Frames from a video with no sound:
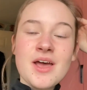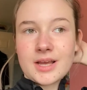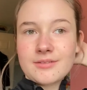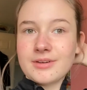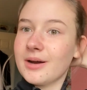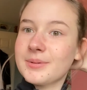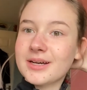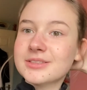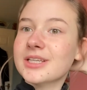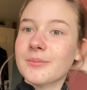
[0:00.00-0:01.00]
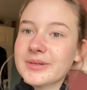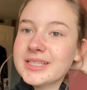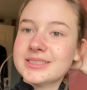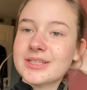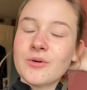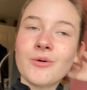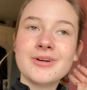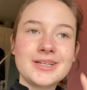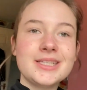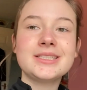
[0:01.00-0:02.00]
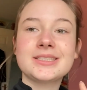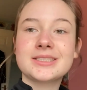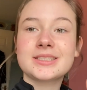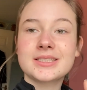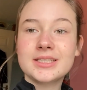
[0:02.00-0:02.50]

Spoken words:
Hopefully I'll be able to complete it, or at least